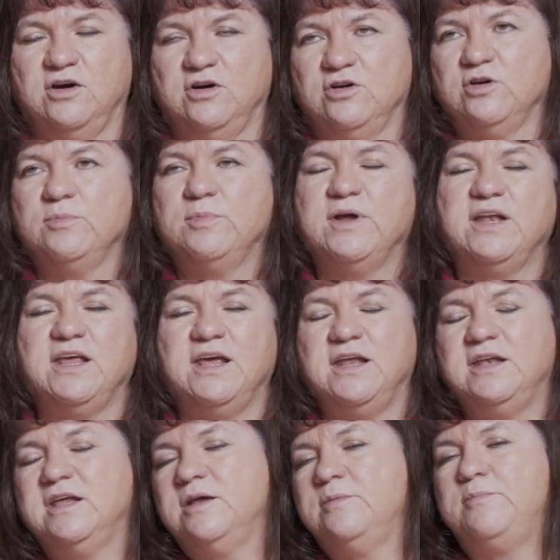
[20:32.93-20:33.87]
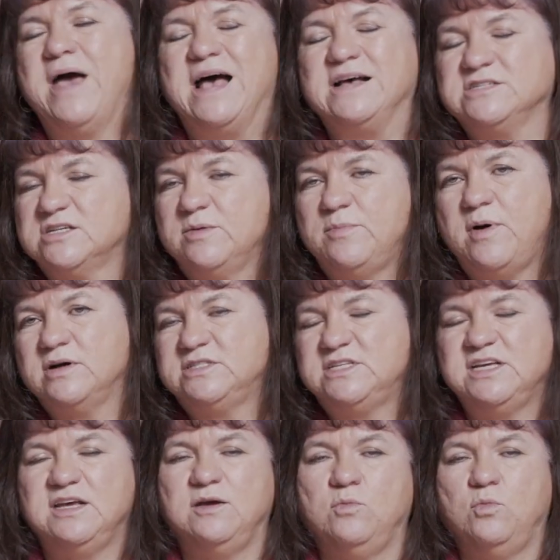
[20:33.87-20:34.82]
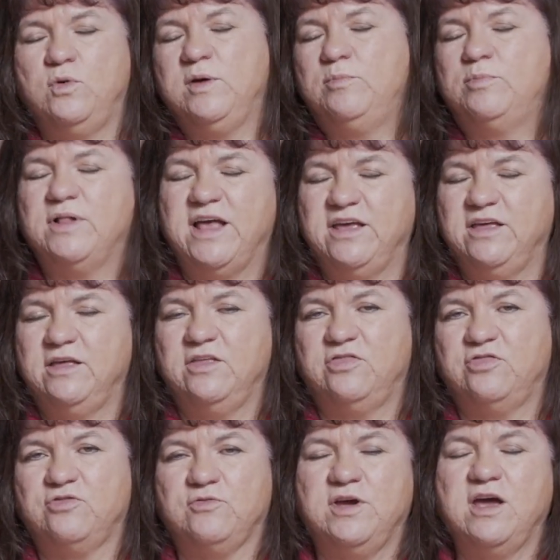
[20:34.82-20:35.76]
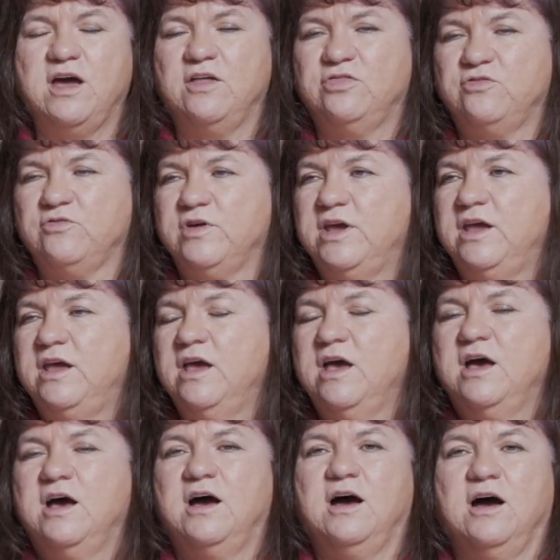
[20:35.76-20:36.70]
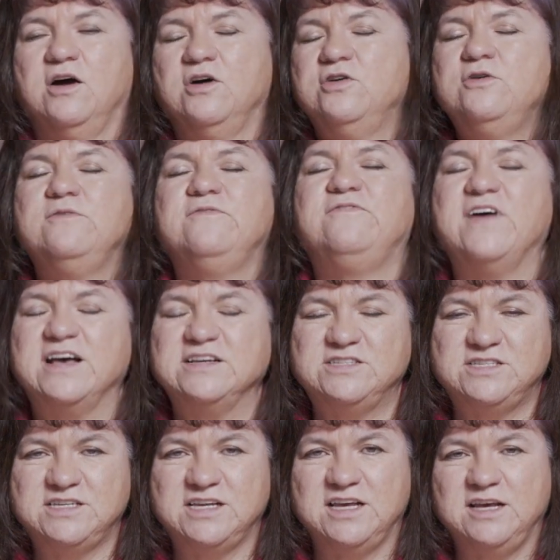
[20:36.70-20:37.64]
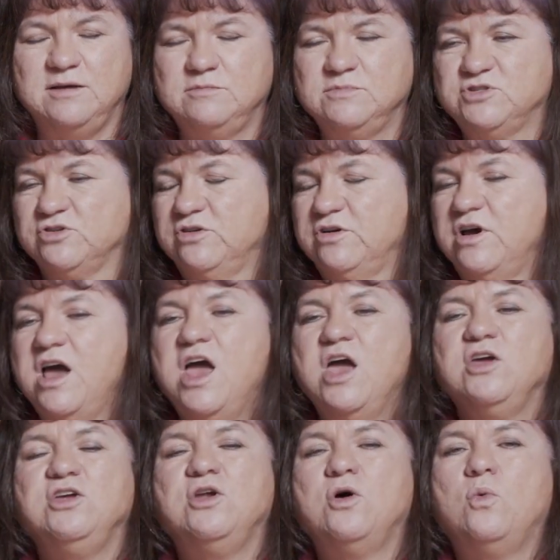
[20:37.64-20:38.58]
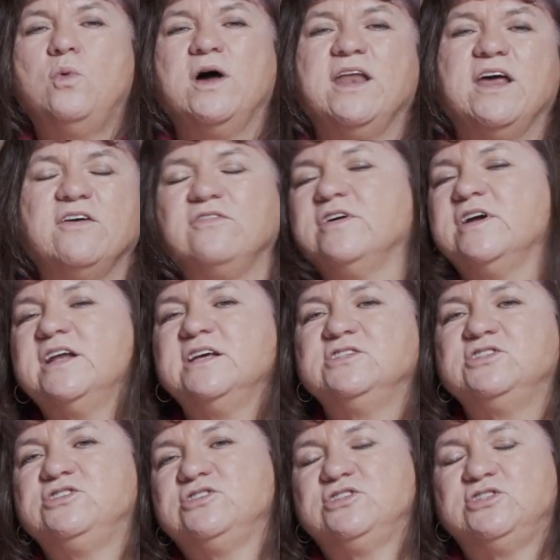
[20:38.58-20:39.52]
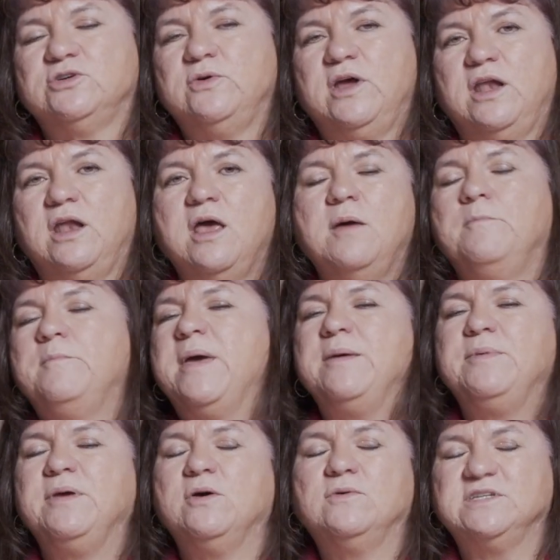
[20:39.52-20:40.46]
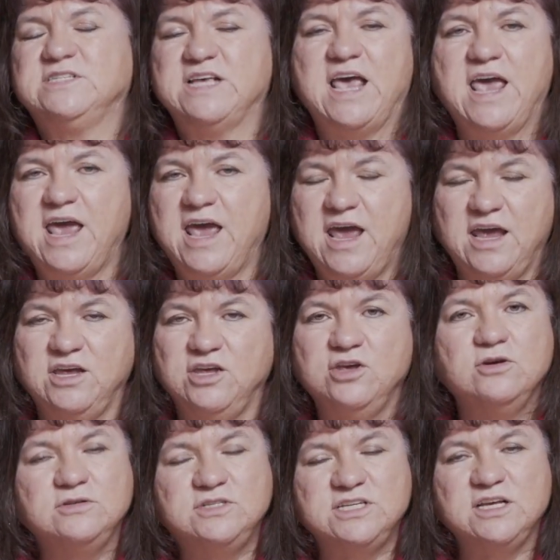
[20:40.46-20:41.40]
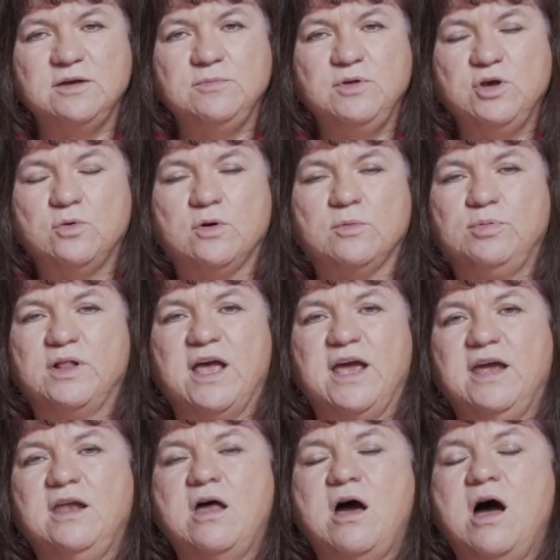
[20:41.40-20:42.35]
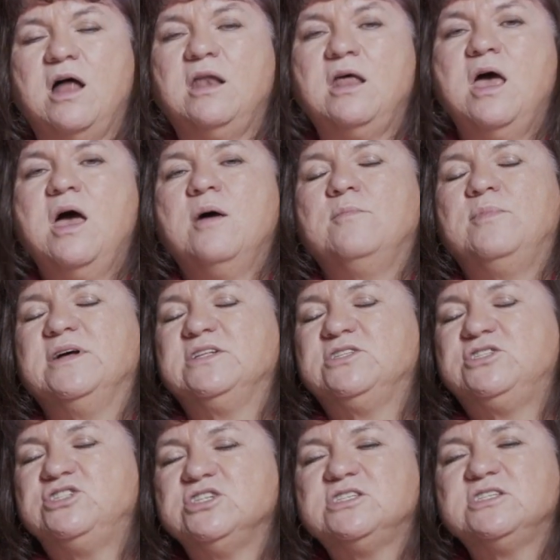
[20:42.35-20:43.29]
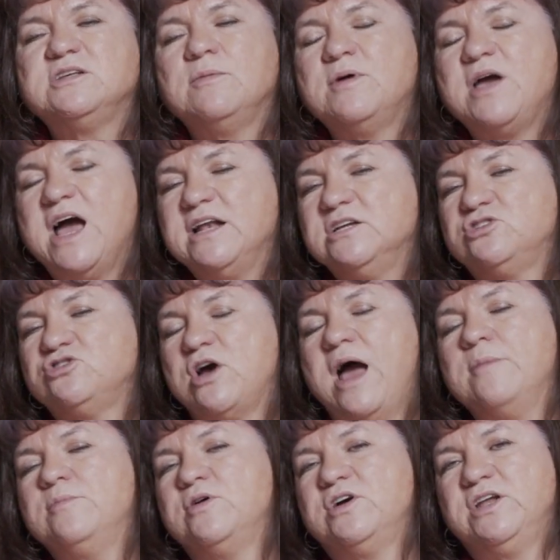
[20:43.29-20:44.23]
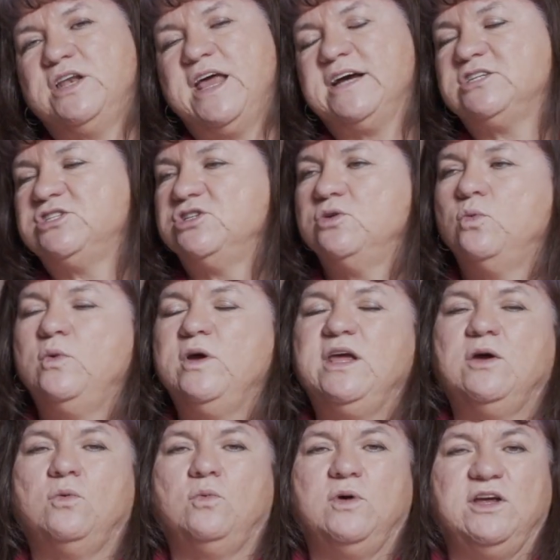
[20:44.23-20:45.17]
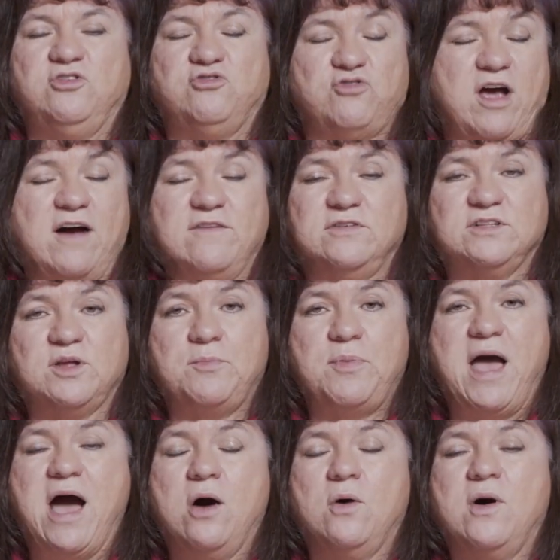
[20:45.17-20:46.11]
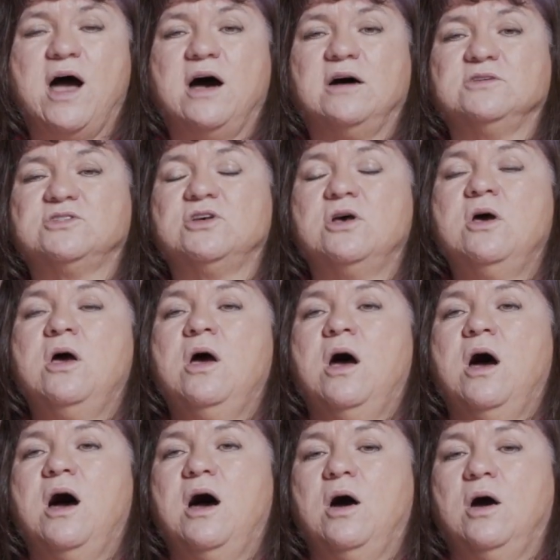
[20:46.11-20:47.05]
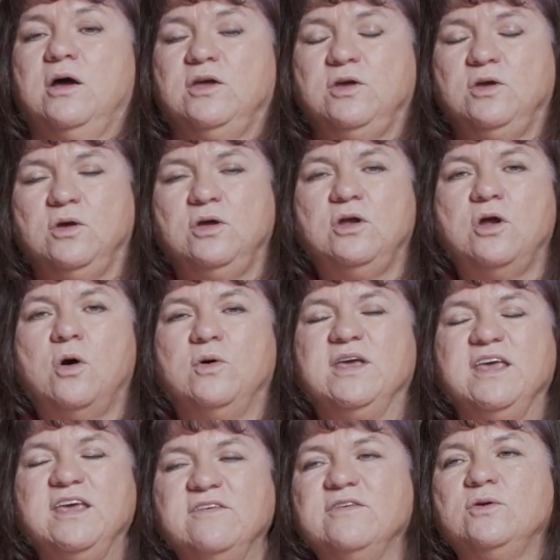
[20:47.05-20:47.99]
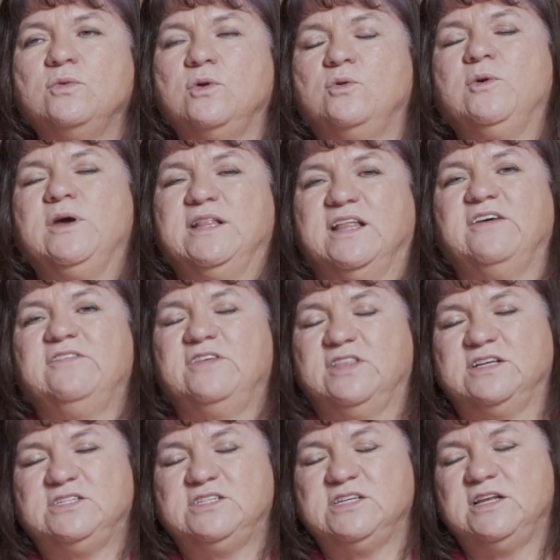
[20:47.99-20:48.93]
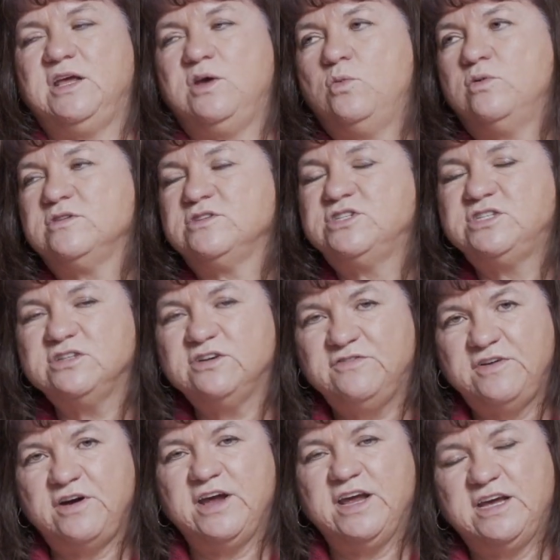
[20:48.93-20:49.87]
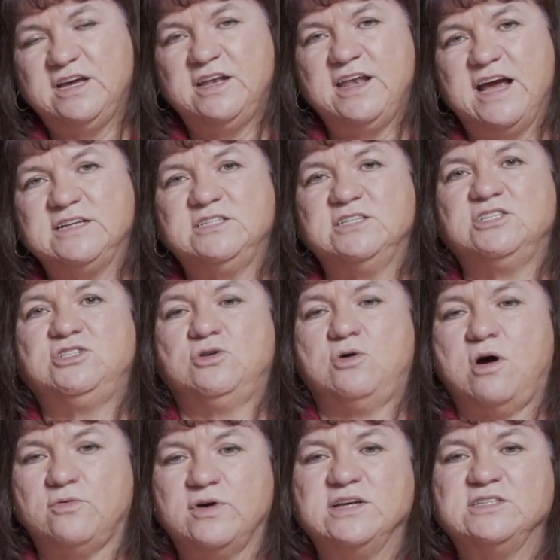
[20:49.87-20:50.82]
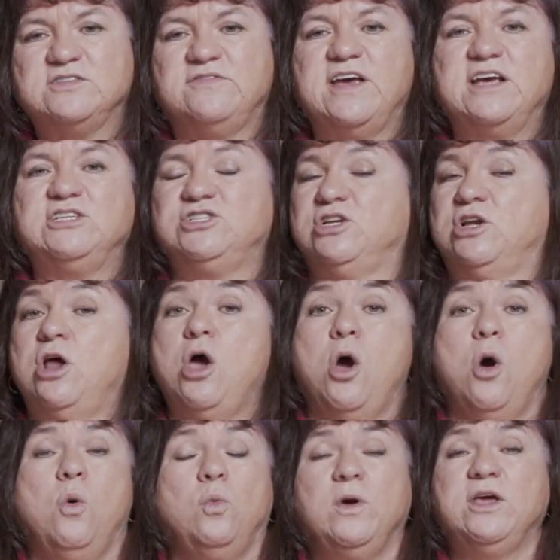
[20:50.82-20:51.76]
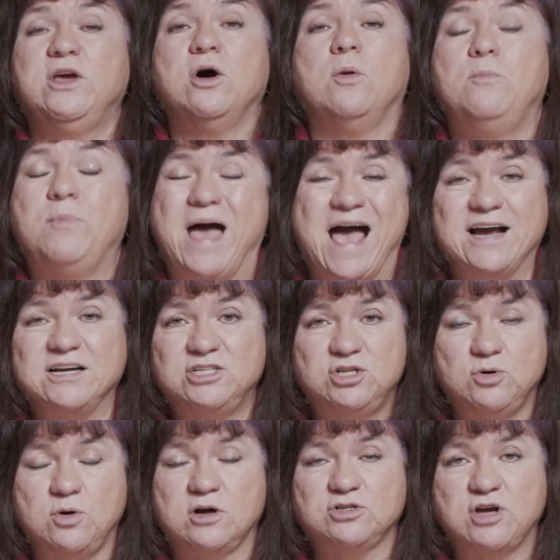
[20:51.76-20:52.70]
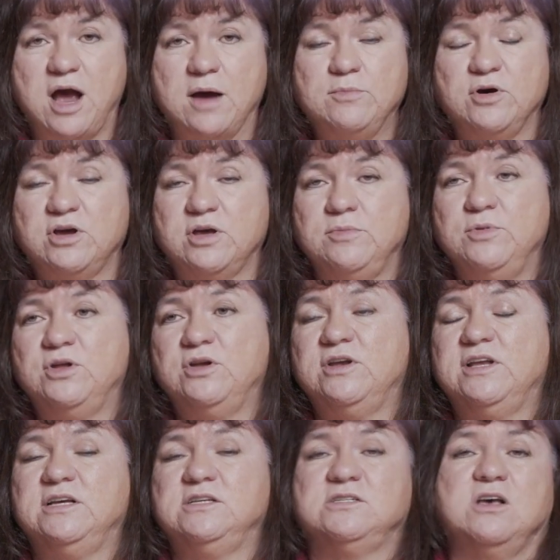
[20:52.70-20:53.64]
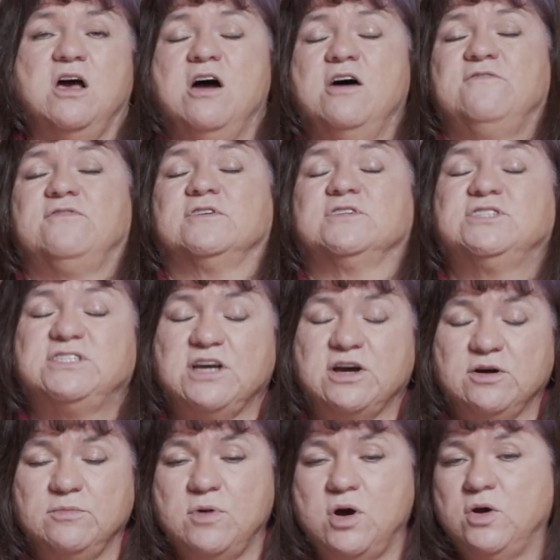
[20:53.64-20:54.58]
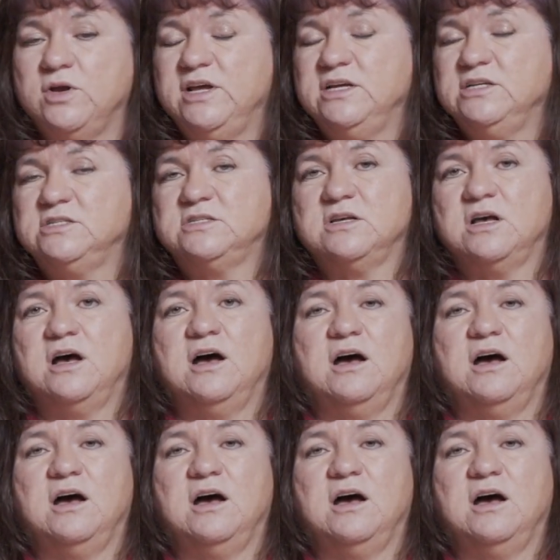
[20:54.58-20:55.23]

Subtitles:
urban Indian basketball team. We play 3-on-3 hoop fest teams, or whatever it is you're doing. Maybe it was an AAU team you were playing on, but just some kind of tribal connection. We travel to powwows. Even when we live in the city, we're still very connected to our reservation. We go back to our tribal communities for ceremonies,